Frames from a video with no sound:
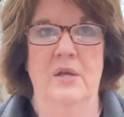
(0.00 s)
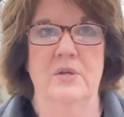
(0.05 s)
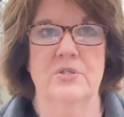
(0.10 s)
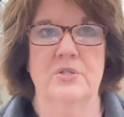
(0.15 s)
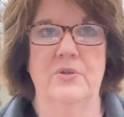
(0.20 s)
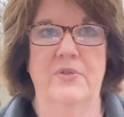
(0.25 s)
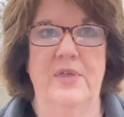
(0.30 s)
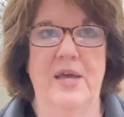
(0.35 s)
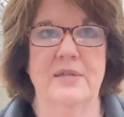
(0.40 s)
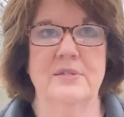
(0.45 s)

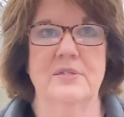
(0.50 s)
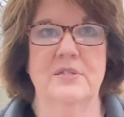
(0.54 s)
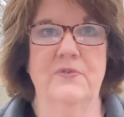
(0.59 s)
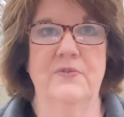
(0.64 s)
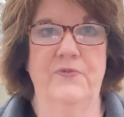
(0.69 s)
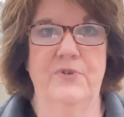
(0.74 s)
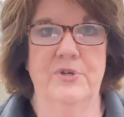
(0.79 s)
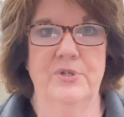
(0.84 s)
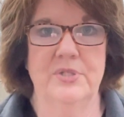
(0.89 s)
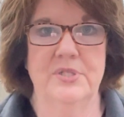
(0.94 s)
So that's the
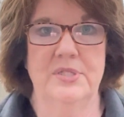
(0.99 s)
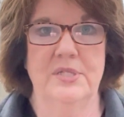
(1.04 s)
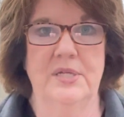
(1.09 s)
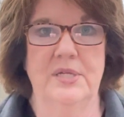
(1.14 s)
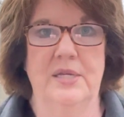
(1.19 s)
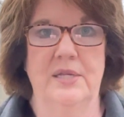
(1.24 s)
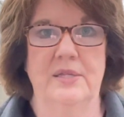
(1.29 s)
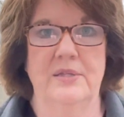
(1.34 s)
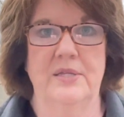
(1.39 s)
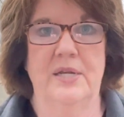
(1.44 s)
first
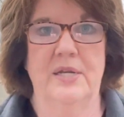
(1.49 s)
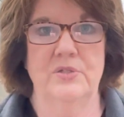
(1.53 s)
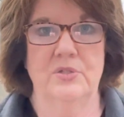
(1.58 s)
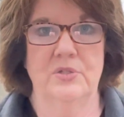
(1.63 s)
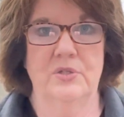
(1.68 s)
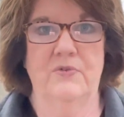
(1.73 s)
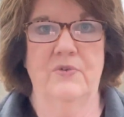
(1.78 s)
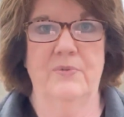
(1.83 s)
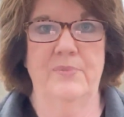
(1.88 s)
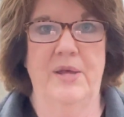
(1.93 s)
thing that I
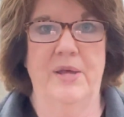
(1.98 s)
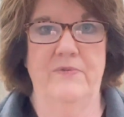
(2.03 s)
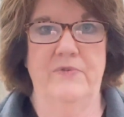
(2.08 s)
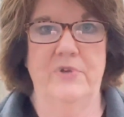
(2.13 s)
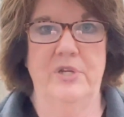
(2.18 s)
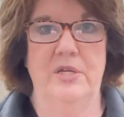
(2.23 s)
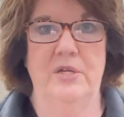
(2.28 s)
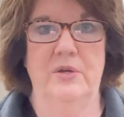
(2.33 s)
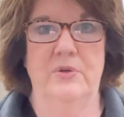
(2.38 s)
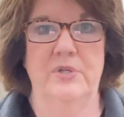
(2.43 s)
took from that
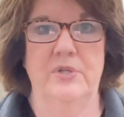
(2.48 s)
video